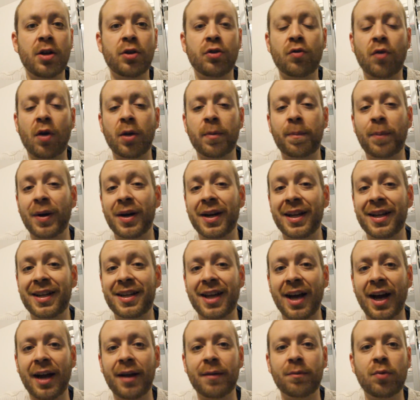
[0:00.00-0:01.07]
Europa League
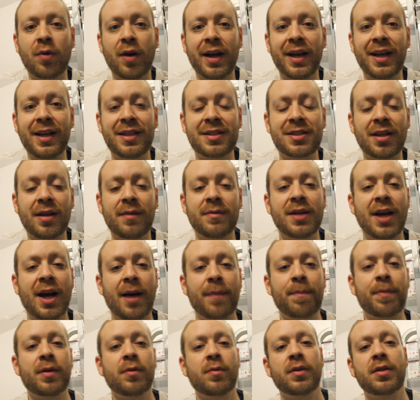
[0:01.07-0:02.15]
game where he seemed
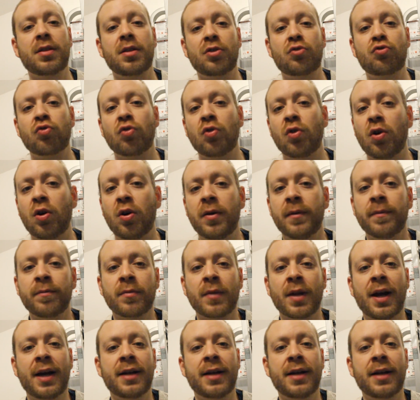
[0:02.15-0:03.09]
happy with the draw